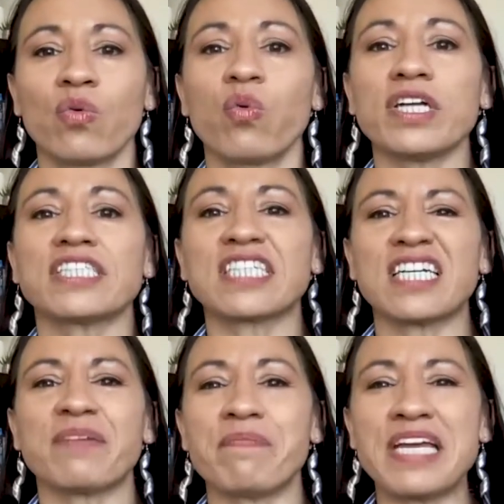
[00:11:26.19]
what's
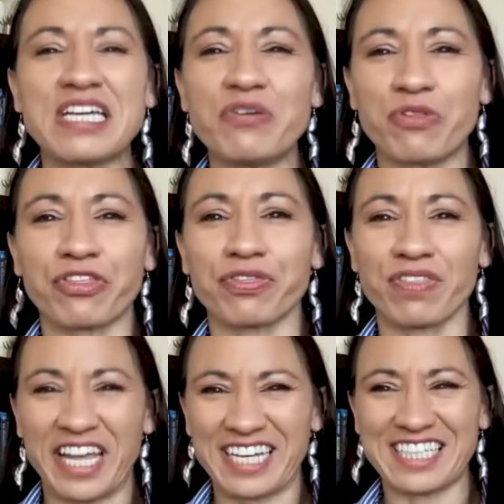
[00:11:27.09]
going to make you
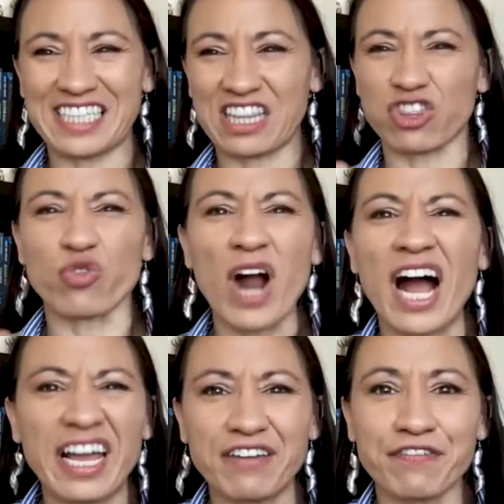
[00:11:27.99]
like
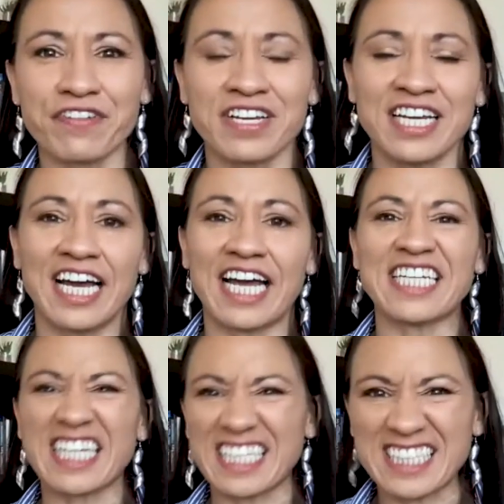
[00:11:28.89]
thrive and
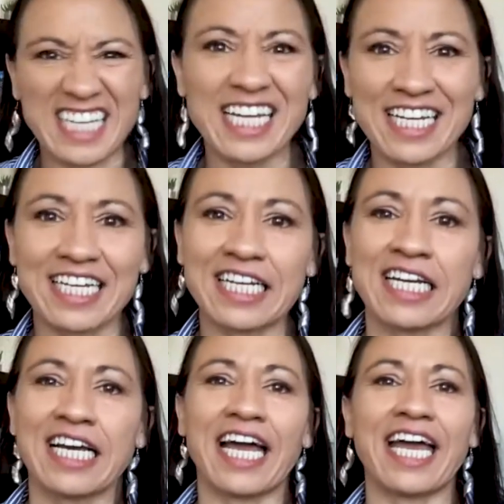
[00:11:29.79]
get excited
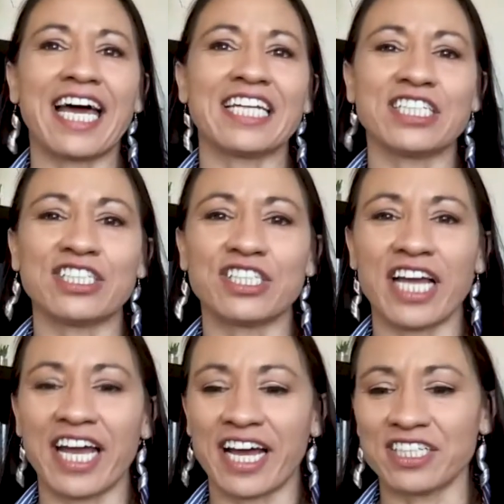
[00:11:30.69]
and
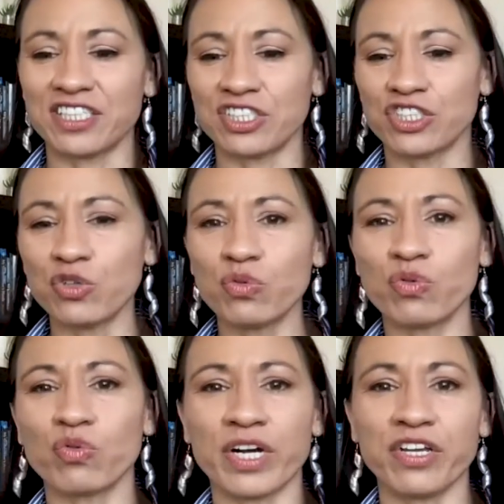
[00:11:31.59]
and do
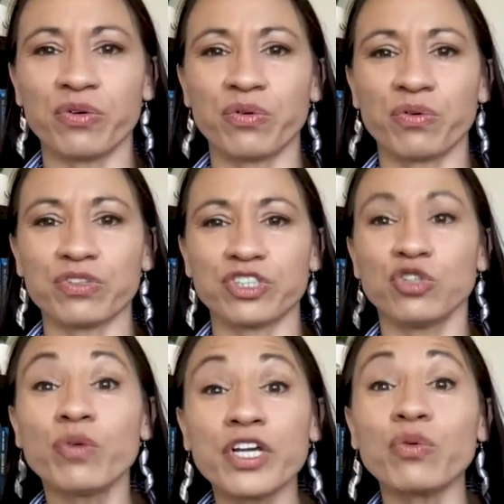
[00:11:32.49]
what you
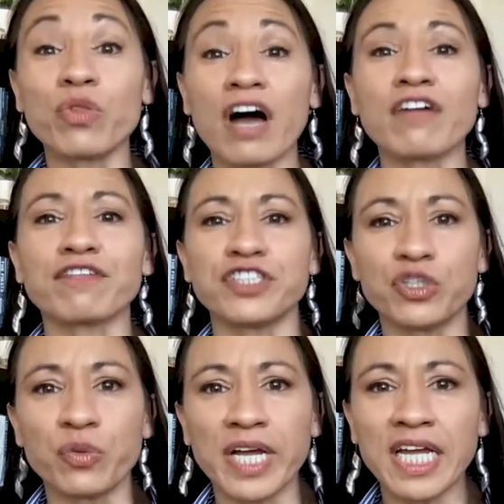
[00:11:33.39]
do what you love
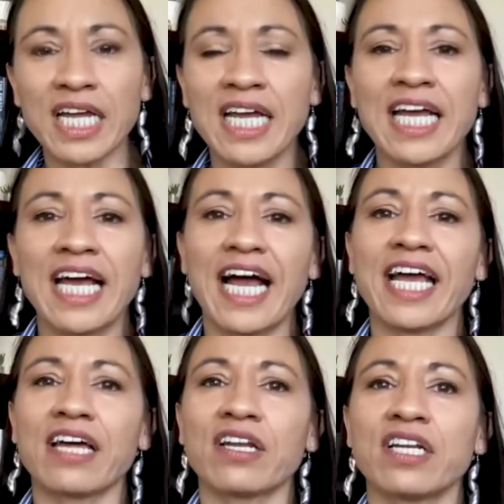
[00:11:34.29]
doing
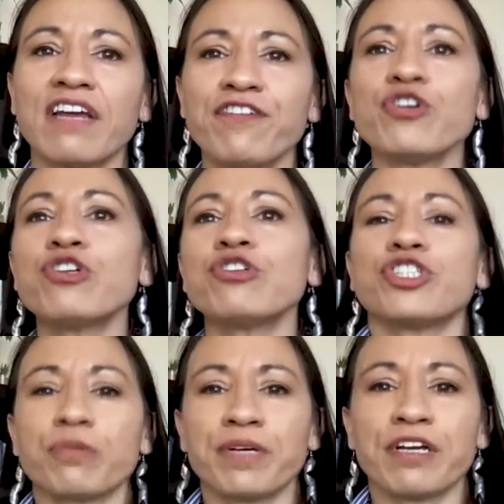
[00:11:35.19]
and if you use
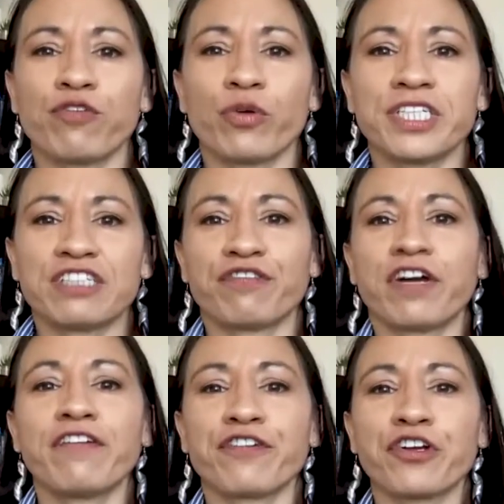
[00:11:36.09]
your big voice to
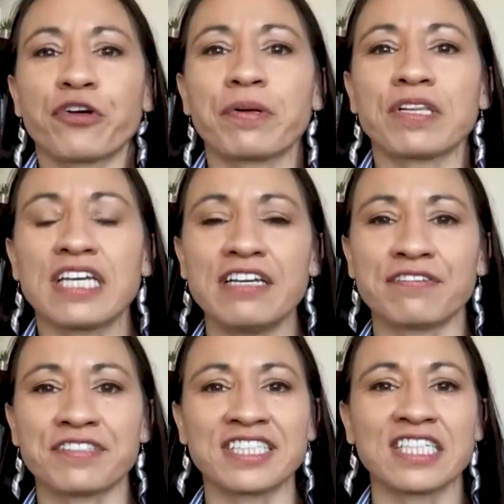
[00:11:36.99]
fight for your
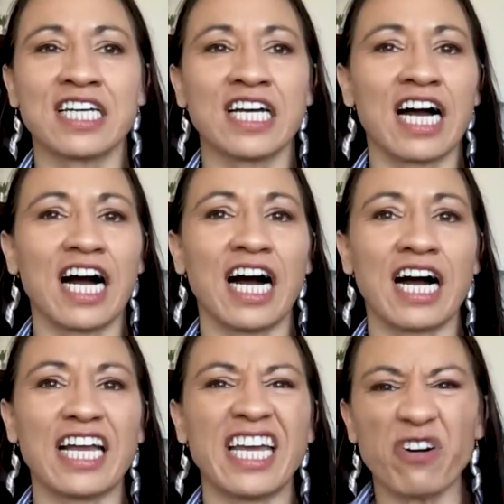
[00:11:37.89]
beliefs
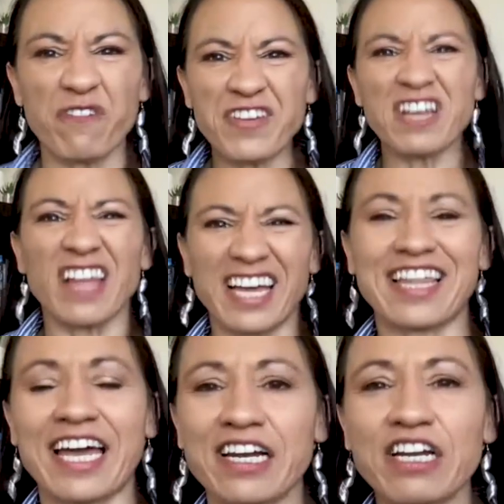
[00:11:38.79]
uh, it'll feel like
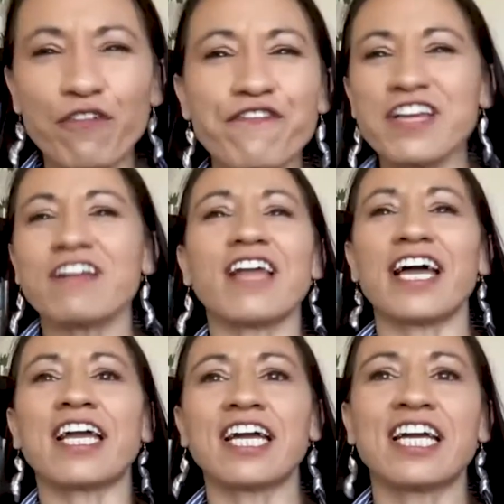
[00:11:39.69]
that it'll feel
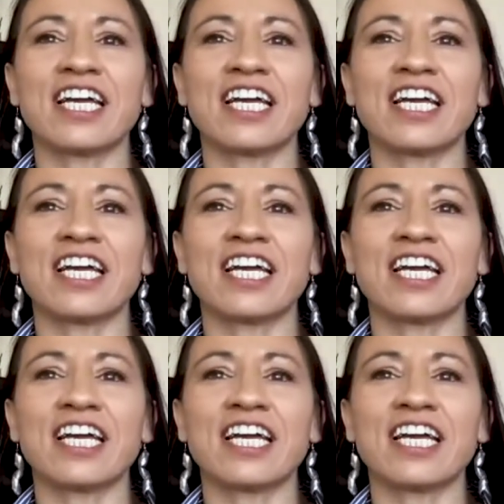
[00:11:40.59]
like